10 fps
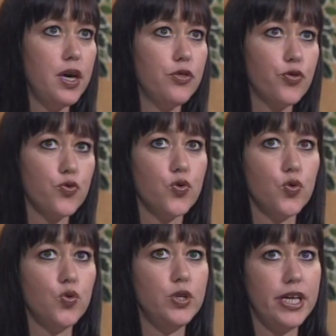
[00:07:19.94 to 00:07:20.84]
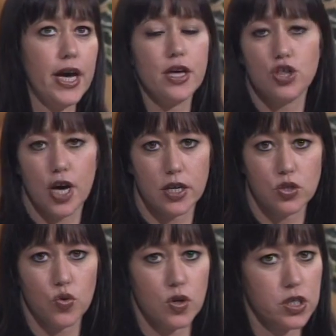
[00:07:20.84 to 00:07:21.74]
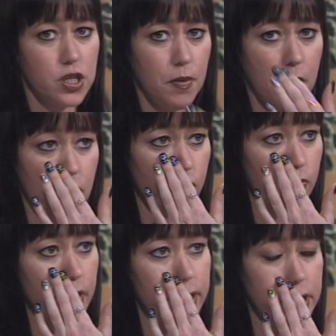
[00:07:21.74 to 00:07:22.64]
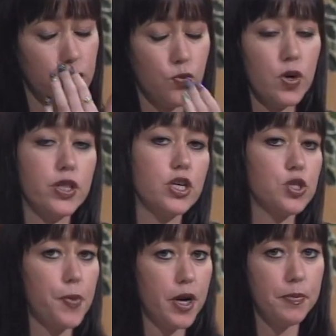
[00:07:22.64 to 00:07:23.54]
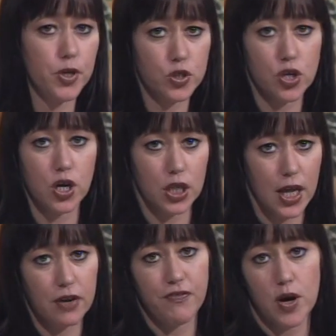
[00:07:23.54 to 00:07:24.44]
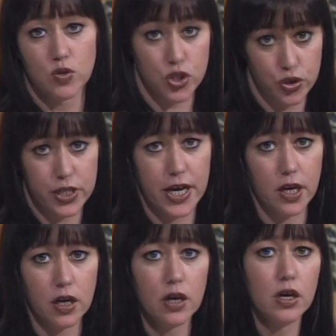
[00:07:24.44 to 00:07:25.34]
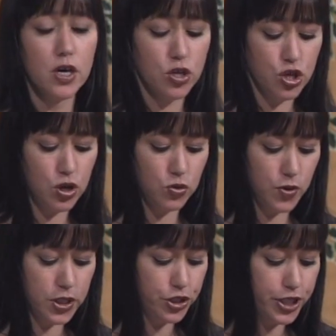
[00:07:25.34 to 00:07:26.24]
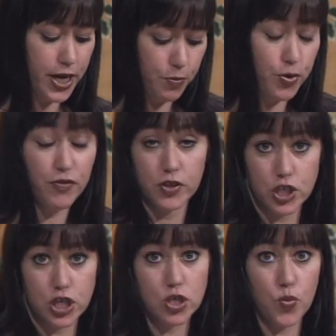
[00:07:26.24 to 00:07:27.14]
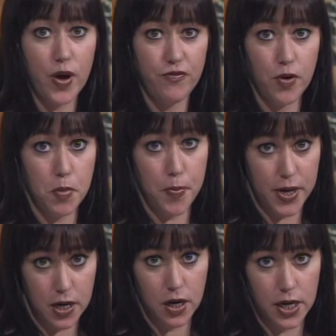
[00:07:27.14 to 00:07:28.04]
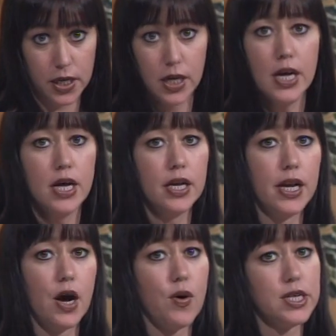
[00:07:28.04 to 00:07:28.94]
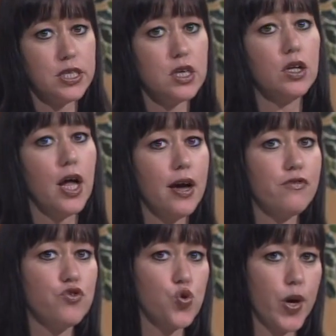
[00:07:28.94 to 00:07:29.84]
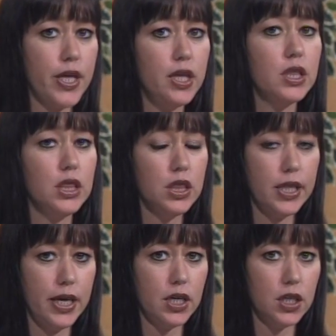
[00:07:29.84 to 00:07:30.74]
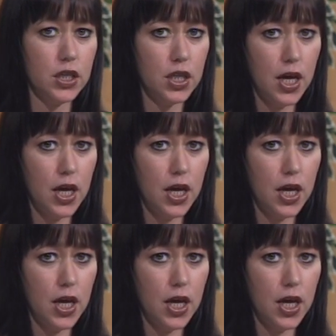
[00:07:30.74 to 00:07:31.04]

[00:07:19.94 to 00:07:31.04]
through DHS or some other reason where there's been abuse or neglect found to take children, to take privileges away from a parent. Now I still have joint legal